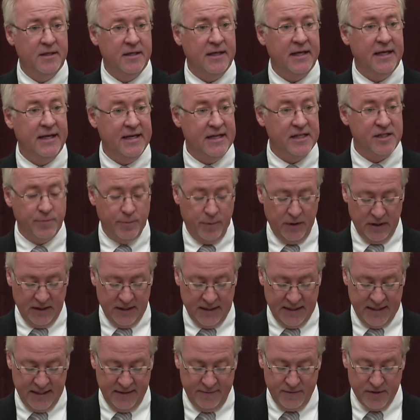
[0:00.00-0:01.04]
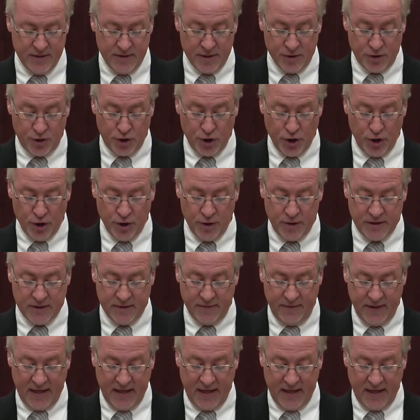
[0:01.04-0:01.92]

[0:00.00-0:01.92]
it is believed the surge of